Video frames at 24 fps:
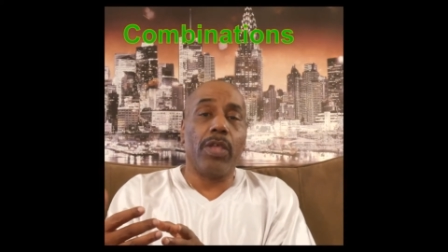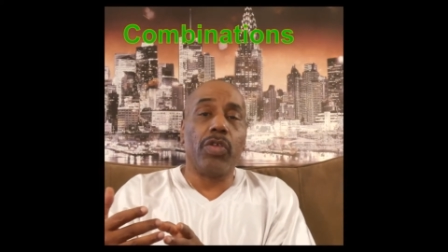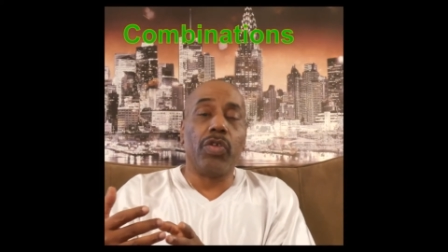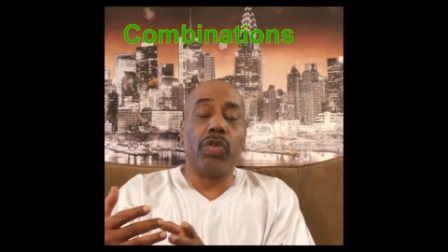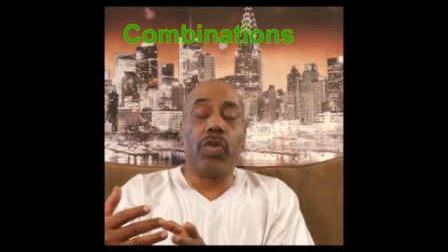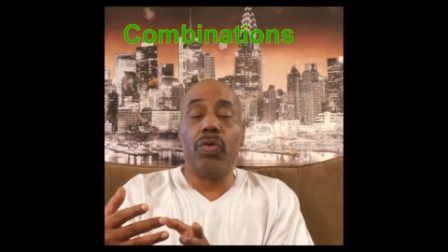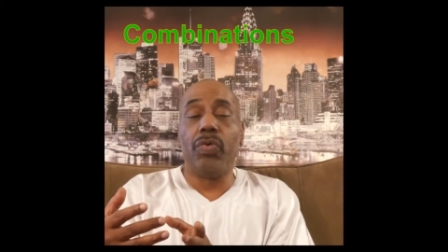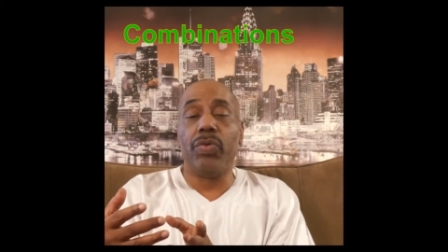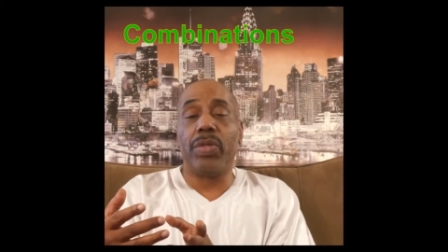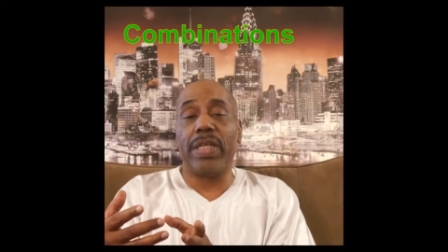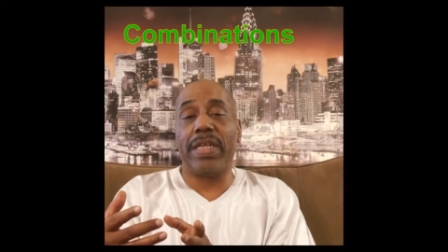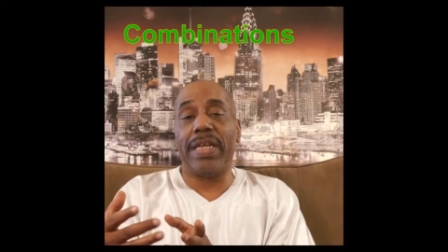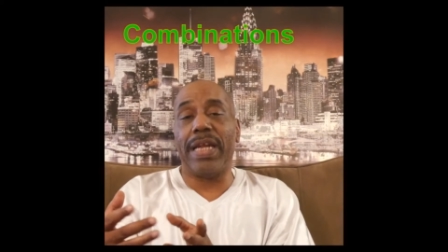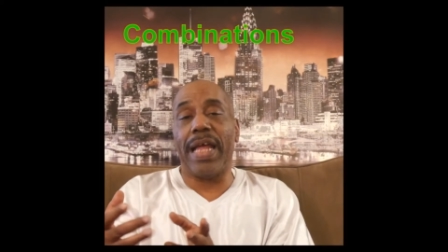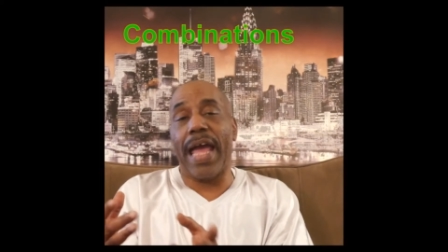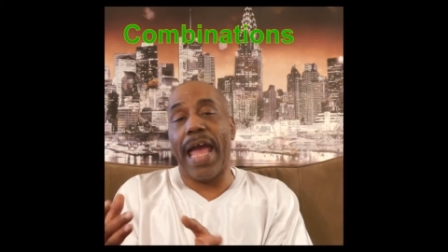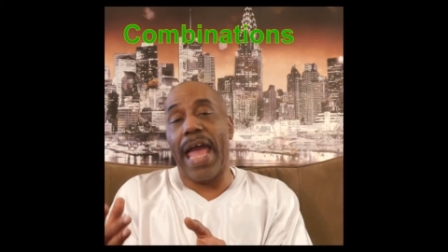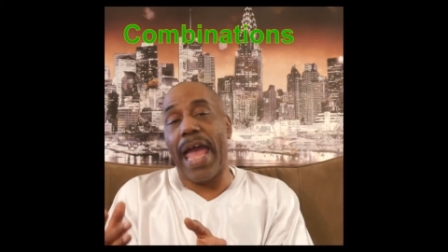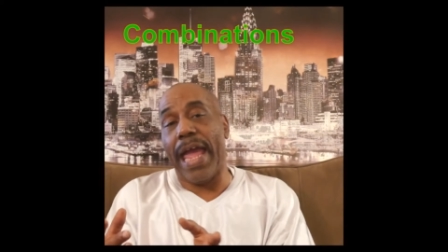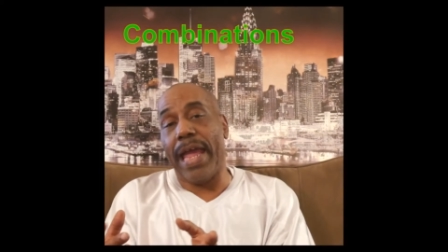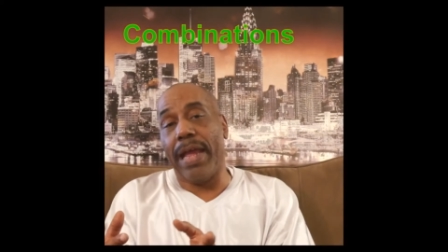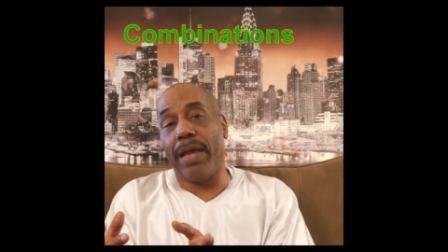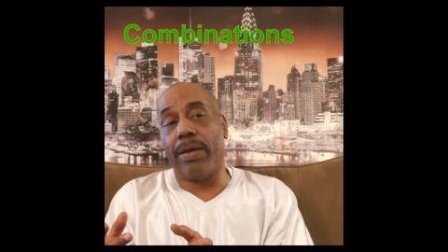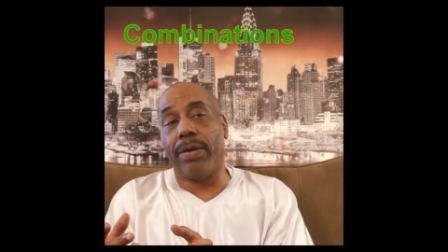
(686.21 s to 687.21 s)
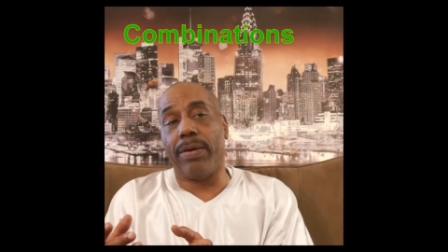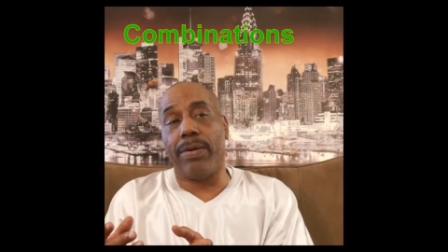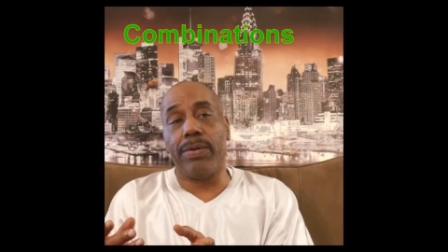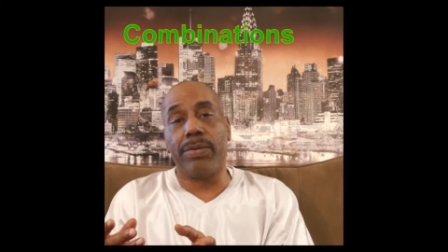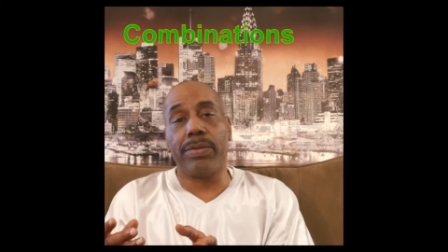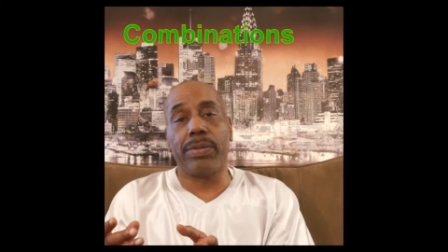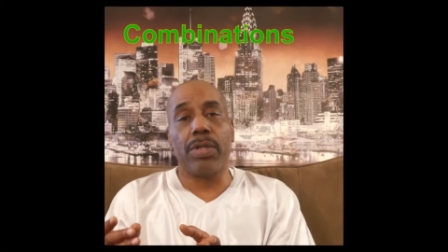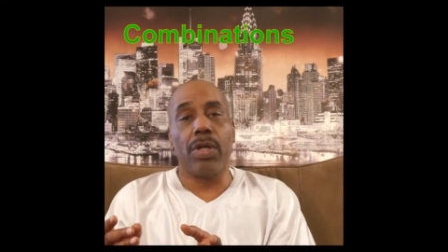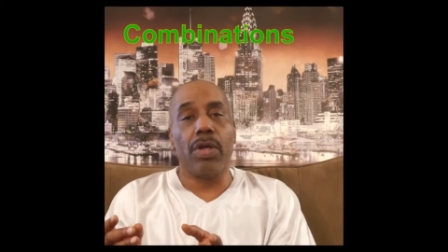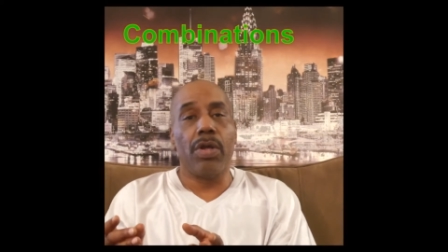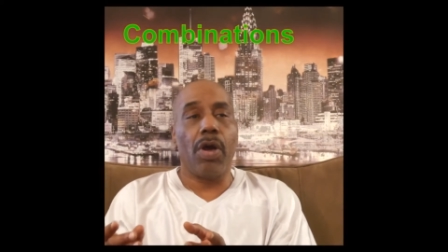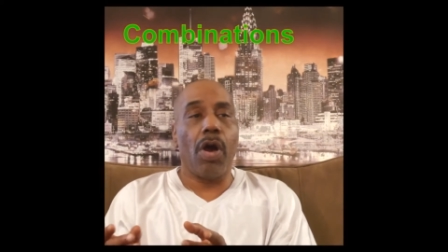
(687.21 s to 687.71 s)
using
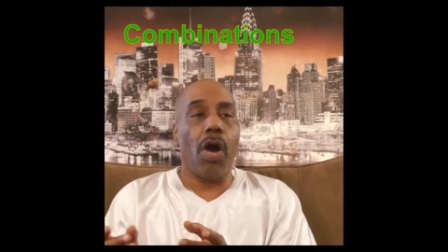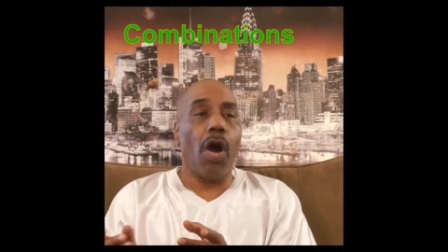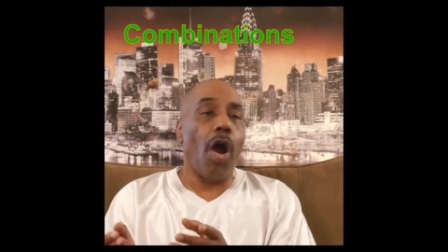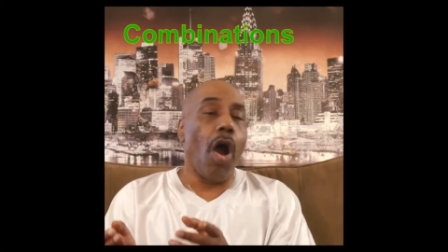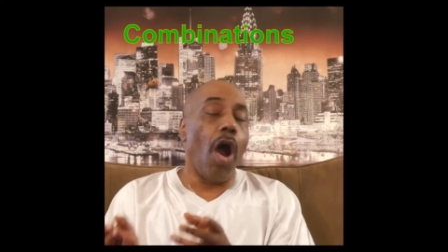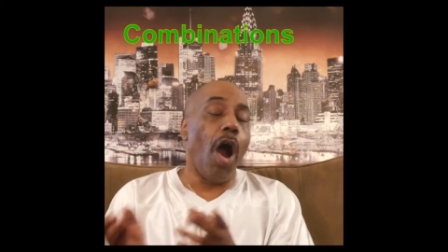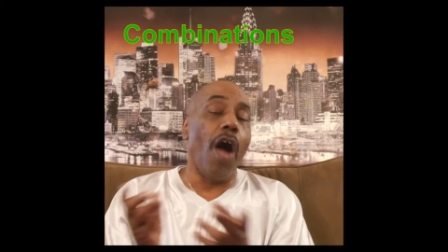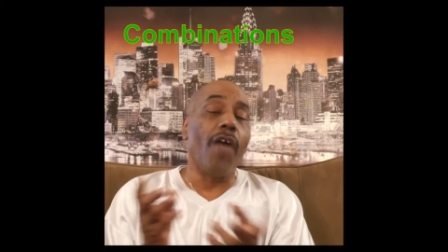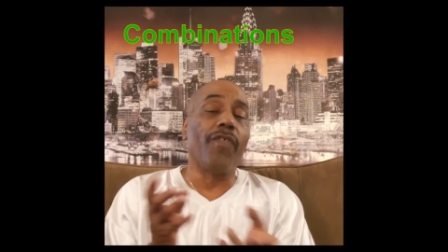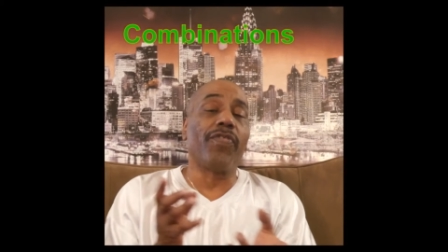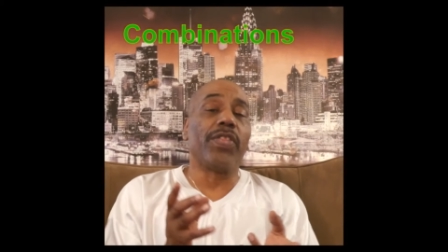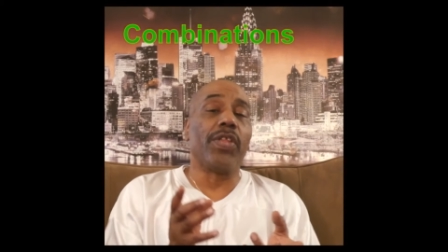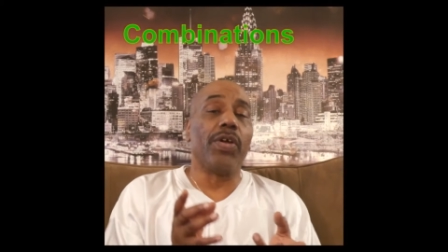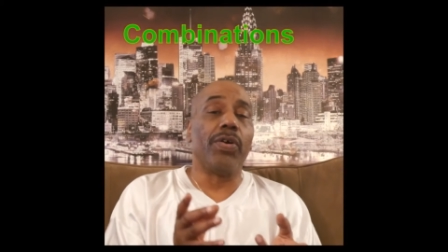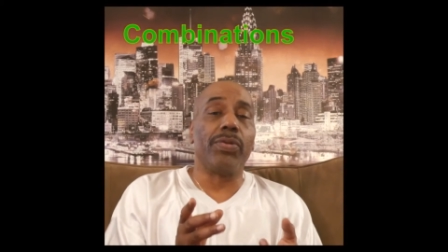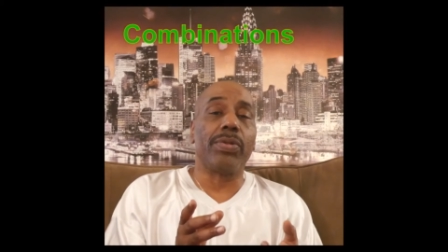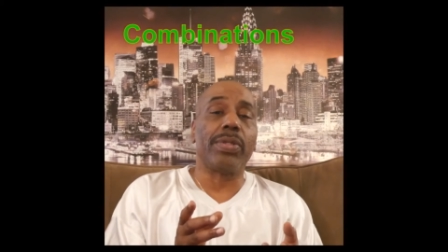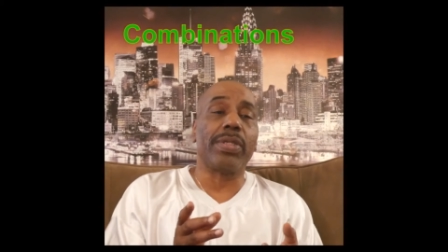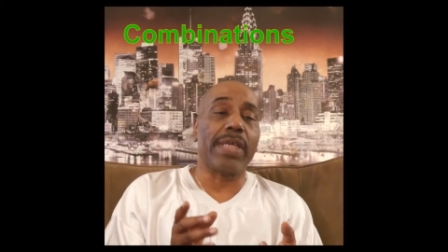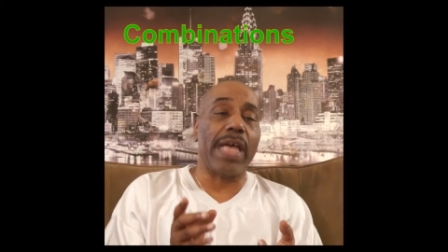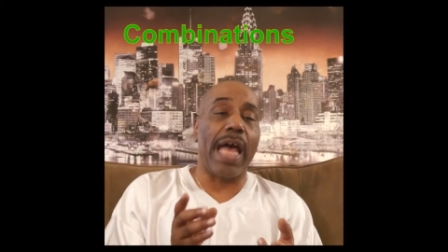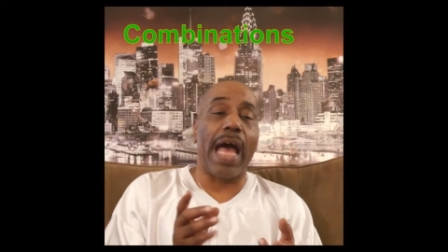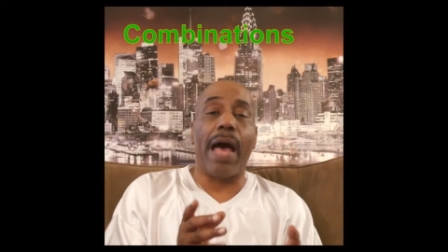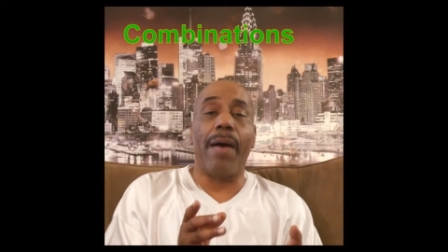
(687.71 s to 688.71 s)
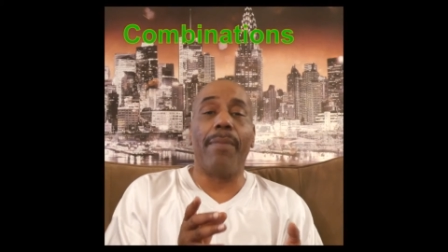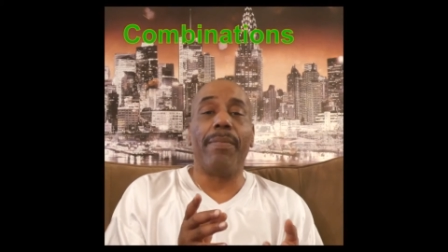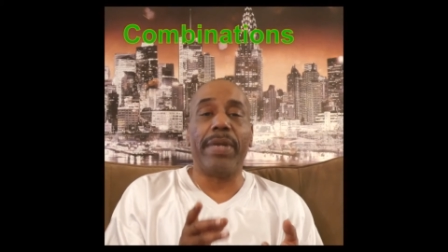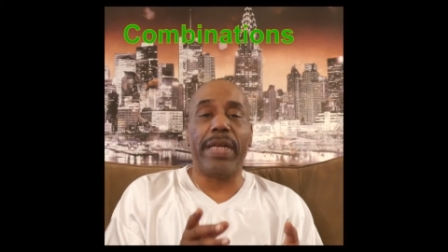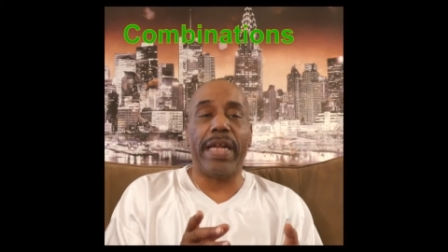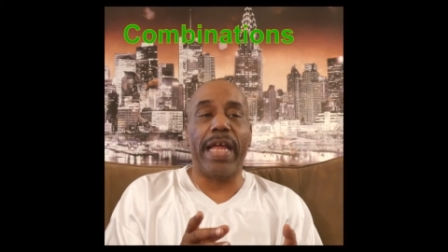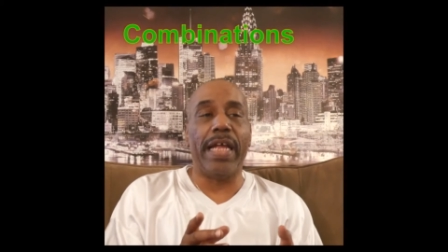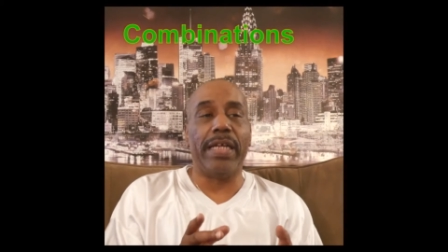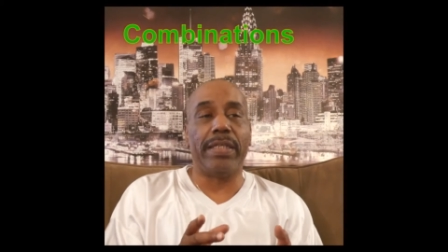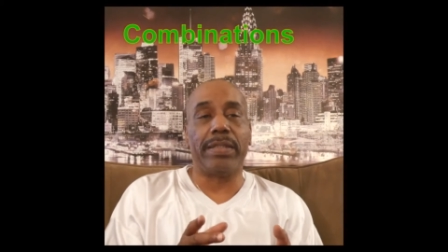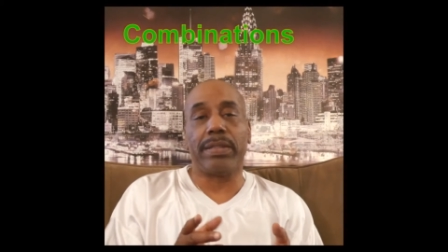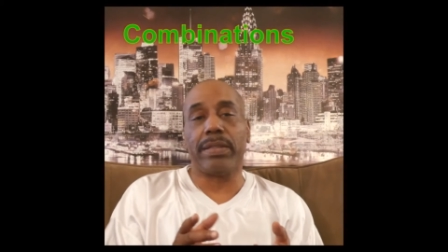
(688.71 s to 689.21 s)
angles off those
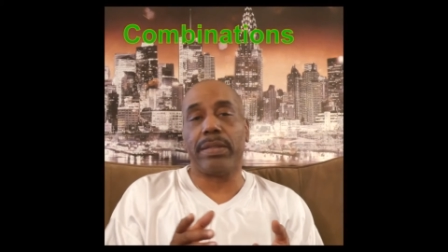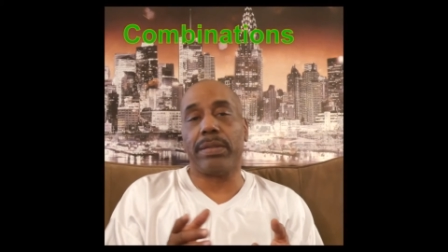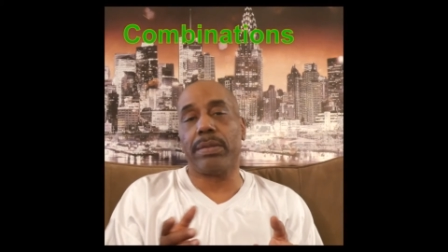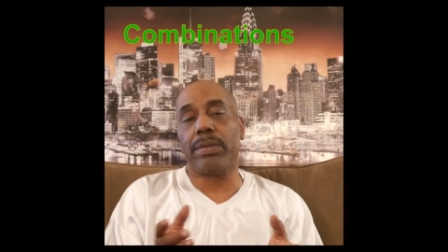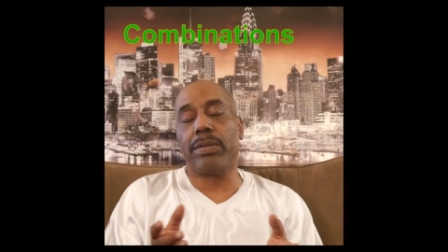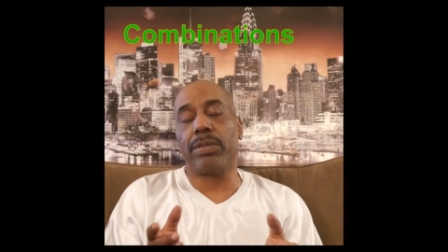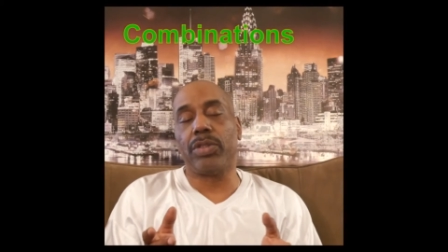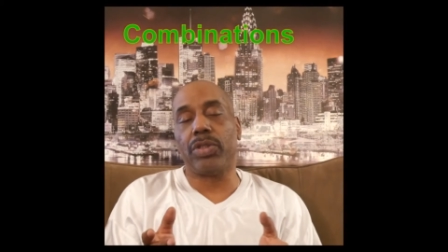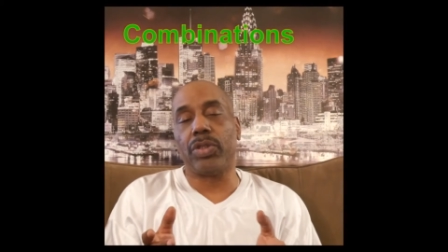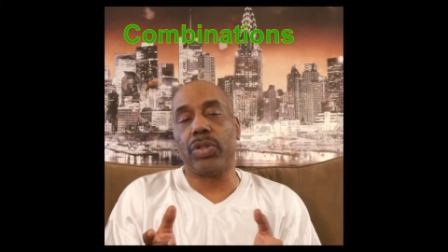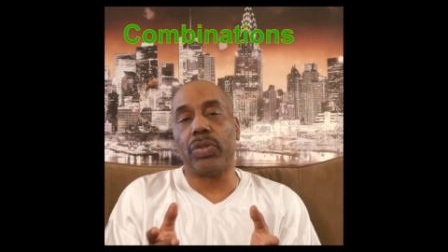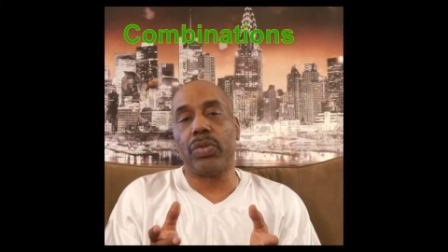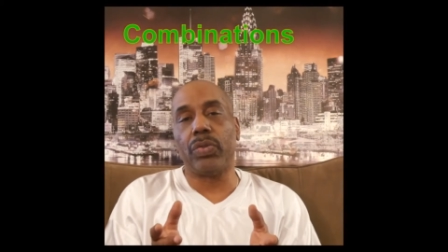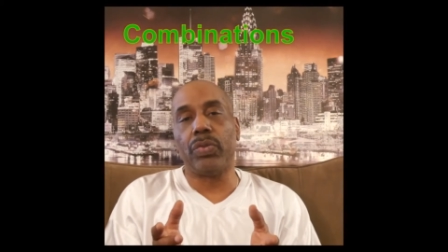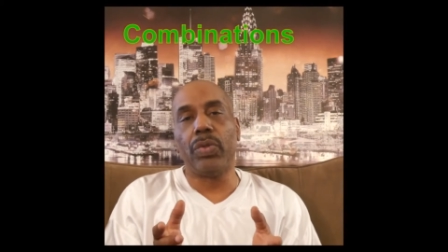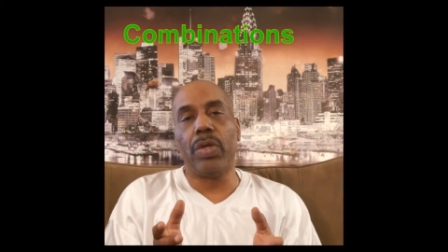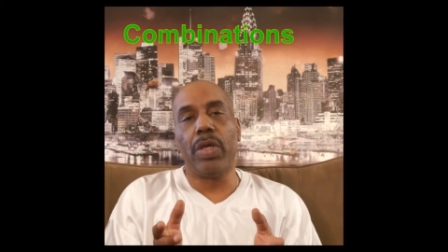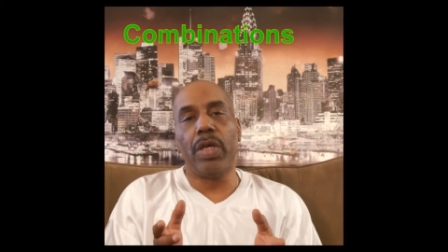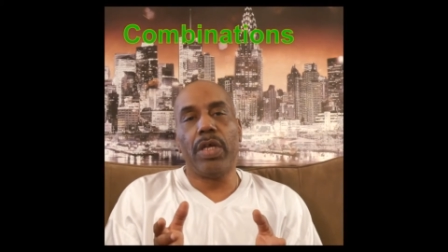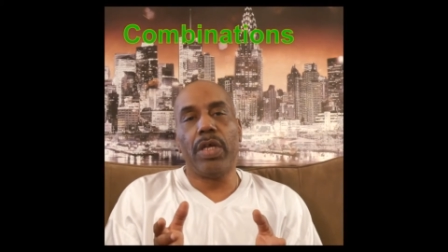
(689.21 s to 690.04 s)
combinations to